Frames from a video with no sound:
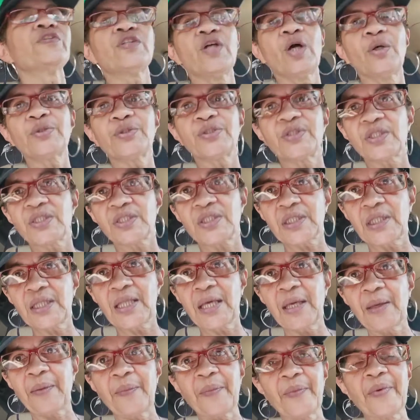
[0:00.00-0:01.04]
goes to
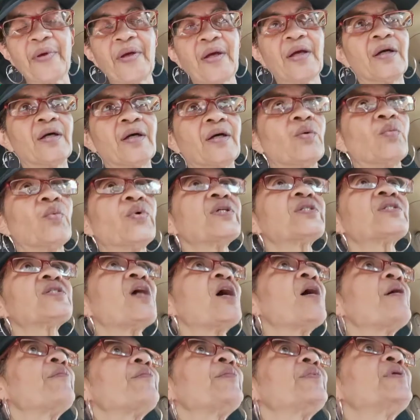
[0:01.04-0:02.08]
sleep? What
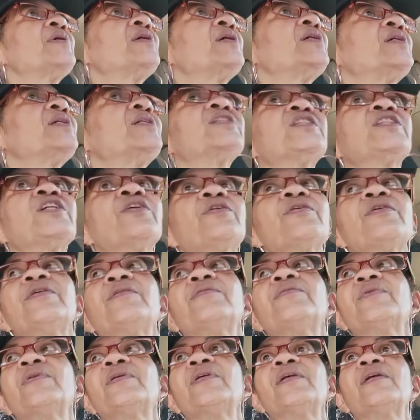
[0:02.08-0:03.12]
time is there
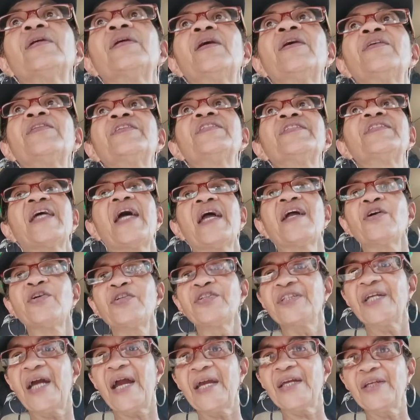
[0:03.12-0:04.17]
the day or
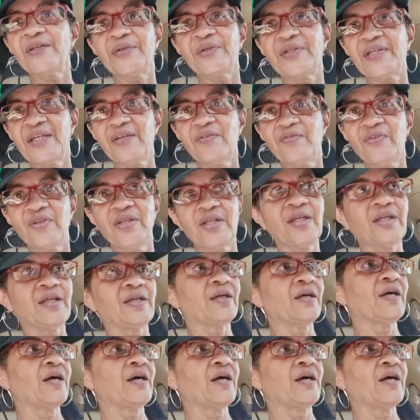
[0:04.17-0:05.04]
night or evening?